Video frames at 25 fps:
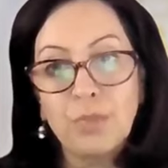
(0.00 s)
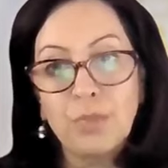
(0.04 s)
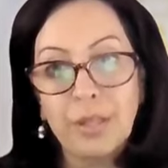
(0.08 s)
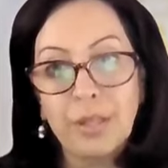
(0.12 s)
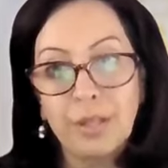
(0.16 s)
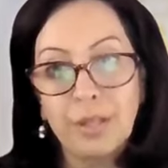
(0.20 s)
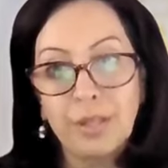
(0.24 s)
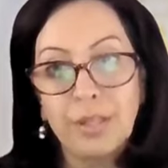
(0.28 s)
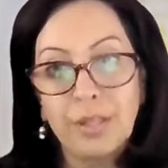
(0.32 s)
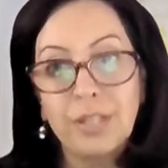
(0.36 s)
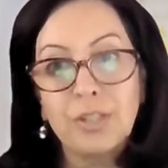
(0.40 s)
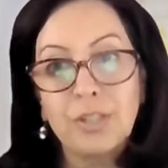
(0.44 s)

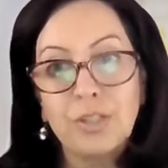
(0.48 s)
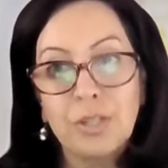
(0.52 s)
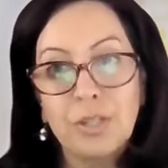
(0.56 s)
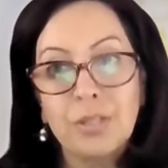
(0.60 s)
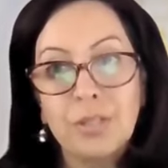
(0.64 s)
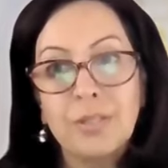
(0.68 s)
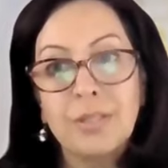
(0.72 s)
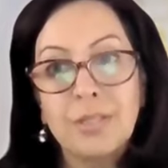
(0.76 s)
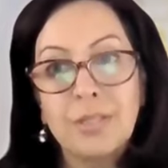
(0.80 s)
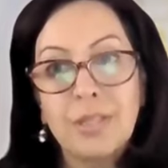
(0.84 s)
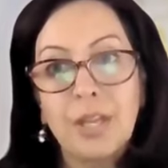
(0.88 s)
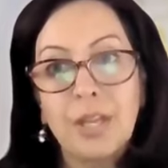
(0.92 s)

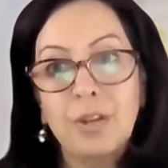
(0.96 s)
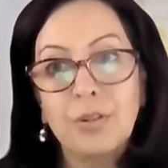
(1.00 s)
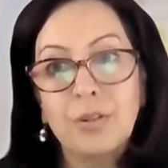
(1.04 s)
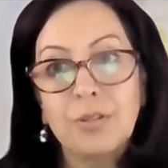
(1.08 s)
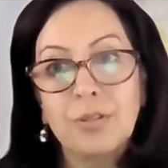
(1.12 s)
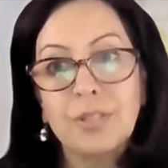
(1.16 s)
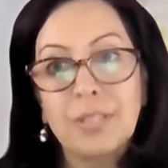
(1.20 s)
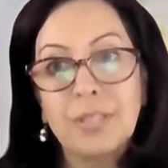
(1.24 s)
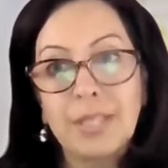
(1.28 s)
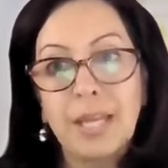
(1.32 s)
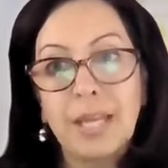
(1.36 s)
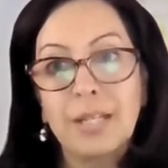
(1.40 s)
regulations that
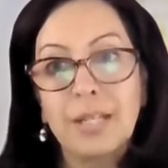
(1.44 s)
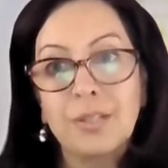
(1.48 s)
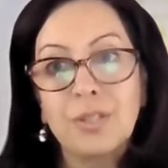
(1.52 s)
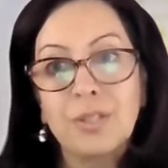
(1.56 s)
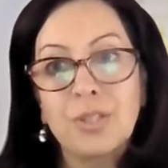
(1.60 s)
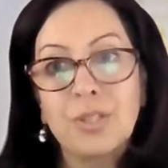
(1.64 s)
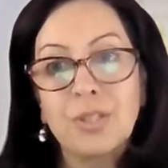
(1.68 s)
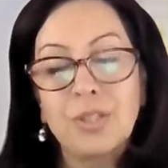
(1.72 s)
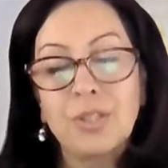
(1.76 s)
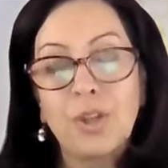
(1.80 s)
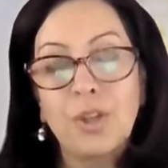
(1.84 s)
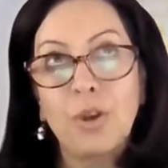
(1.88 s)
are set
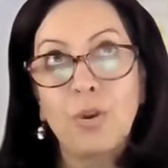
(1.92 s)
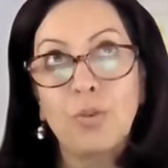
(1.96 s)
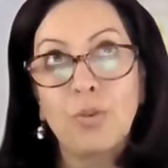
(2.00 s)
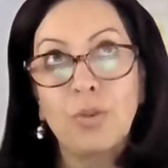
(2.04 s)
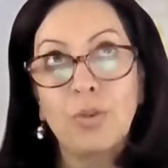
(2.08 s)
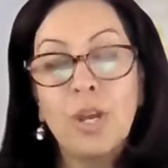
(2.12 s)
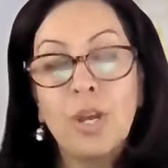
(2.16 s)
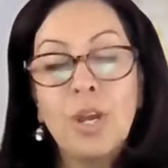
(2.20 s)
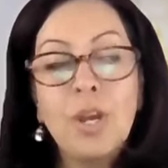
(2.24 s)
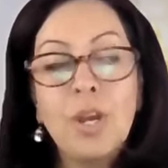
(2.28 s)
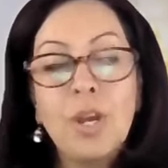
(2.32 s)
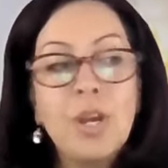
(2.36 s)
in
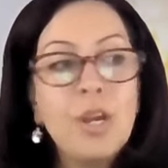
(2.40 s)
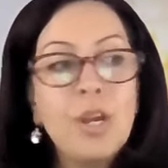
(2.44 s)
stone.